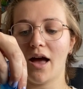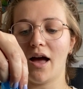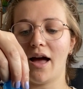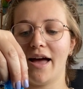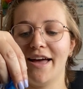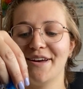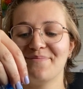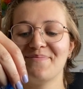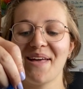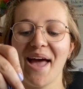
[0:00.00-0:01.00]

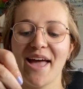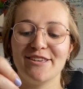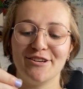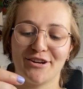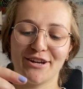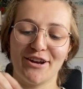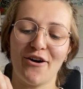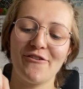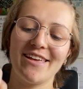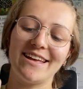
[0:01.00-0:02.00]

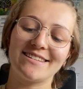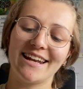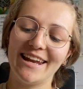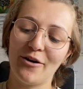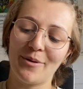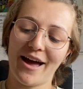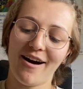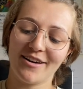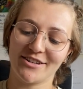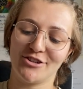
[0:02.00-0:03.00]
It's a little bit
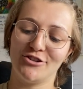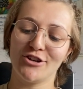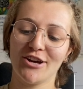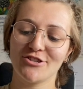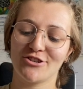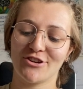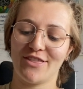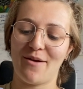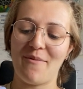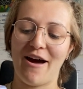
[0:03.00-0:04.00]
harder to judge
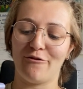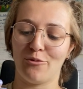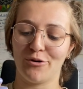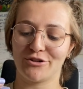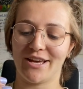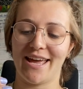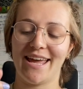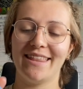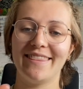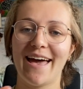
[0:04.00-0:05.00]
the amount of water
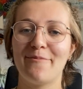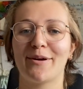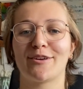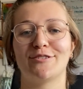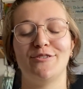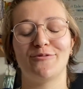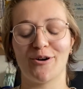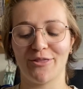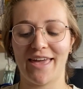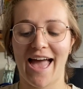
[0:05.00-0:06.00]
in there because you've
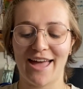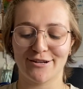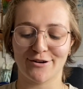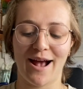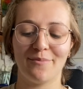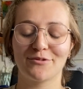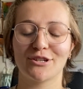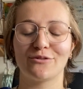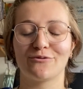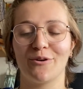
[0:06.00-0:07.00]
got the air trapped
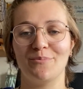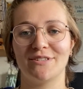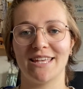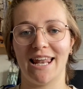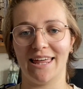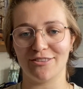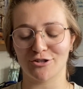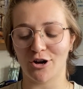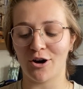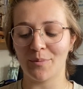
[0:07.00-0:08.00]
from sealing the
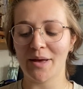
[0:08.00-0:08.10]
top.